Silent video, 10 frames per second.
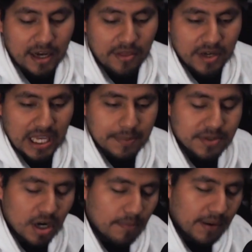think other
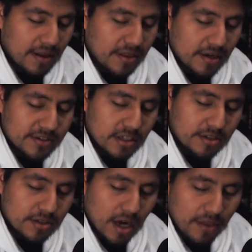games are better than
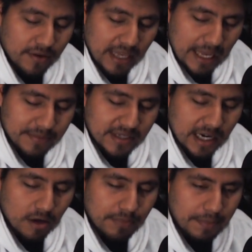certain other games
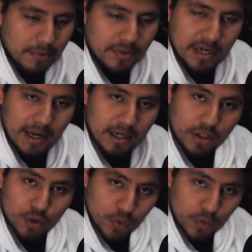that I know people will not